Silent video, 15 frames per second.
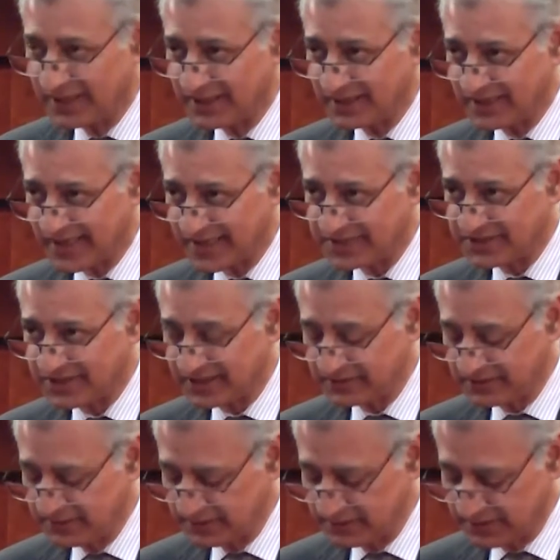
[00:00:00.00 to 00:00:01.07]
That
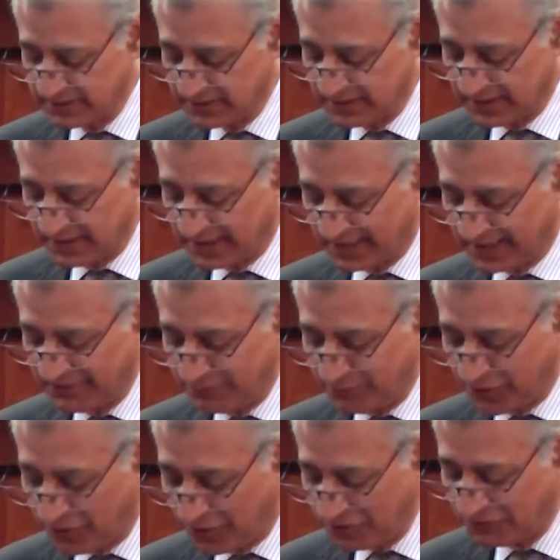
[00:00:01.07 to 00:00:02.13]
said, I
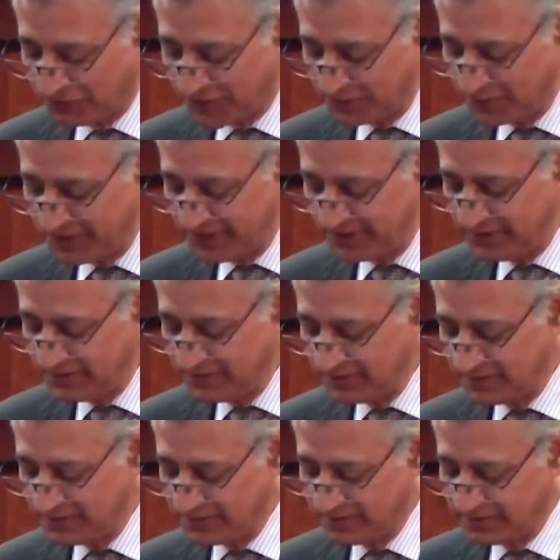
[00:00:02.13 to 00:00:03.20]
belong firmly
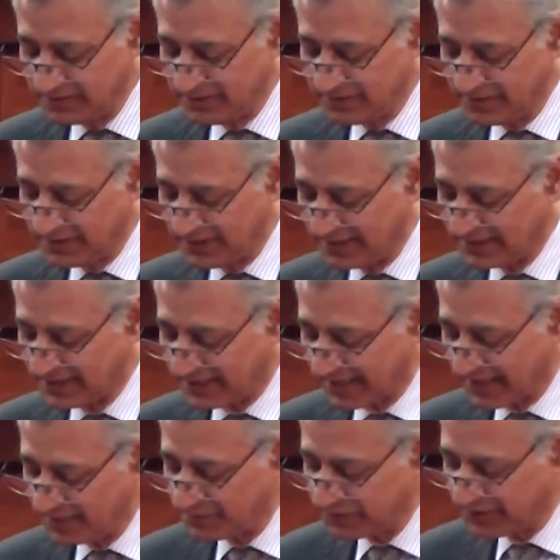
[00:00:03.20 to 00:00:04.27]
in the
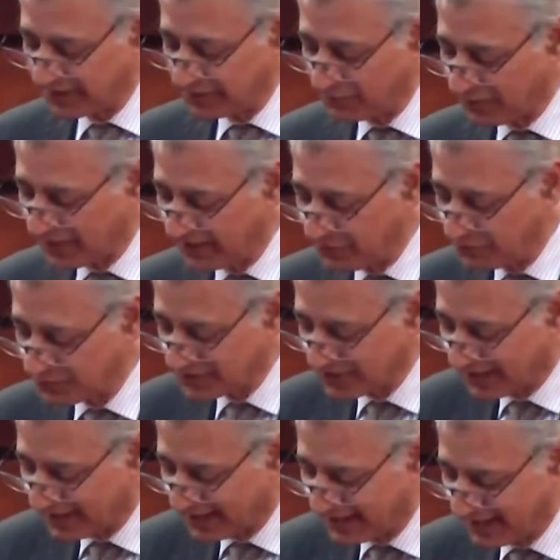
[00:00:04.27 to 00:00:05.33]
camp that values the
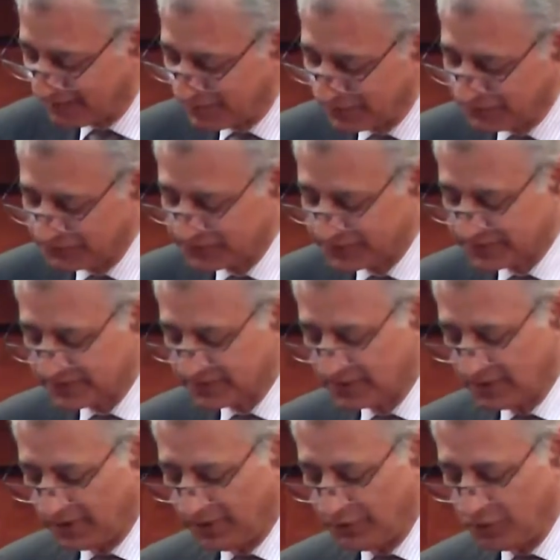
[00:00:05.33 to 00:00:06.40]
IMF's
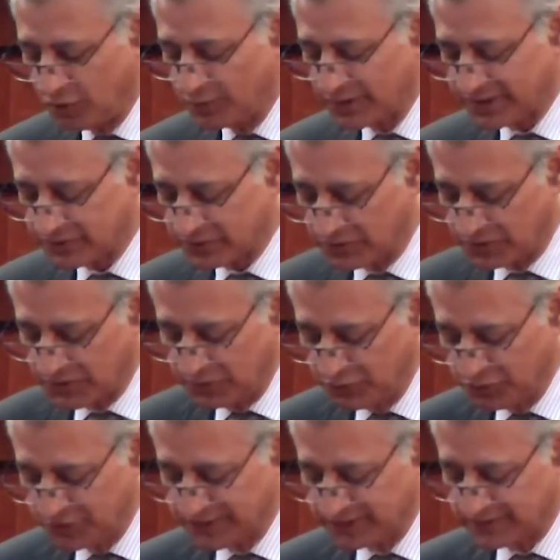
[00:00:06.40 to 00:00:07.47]
numerous
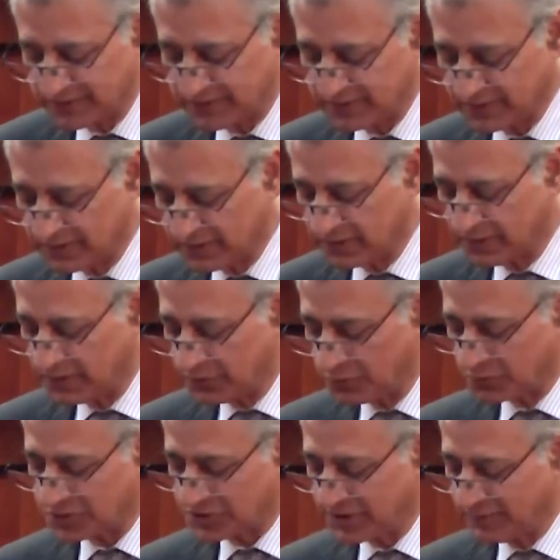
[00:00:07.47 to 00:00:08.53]
contributions
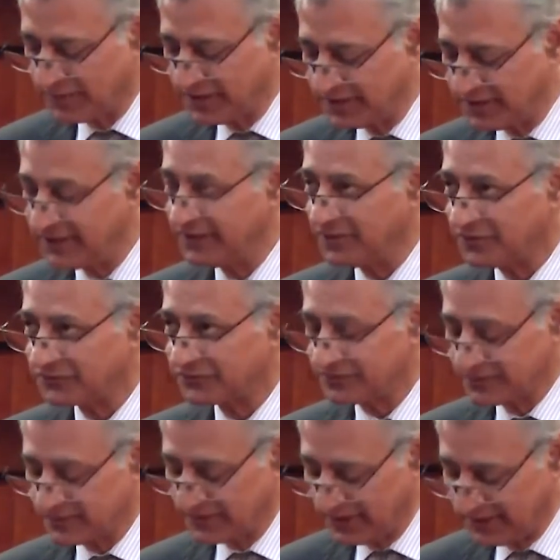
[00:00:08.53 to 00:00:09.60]
to stability of
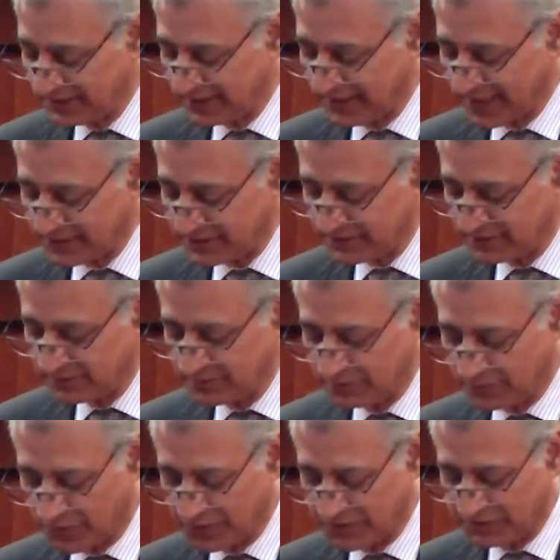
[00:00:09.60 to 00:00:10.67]
international
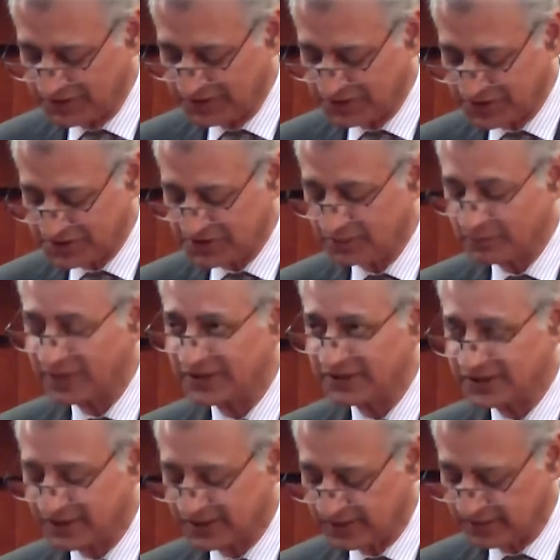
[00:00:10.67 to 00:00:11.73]
monetary system in
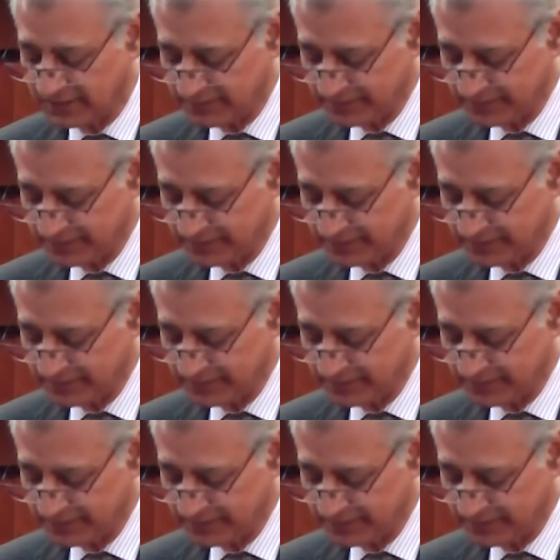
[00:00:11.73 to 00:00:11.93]
general,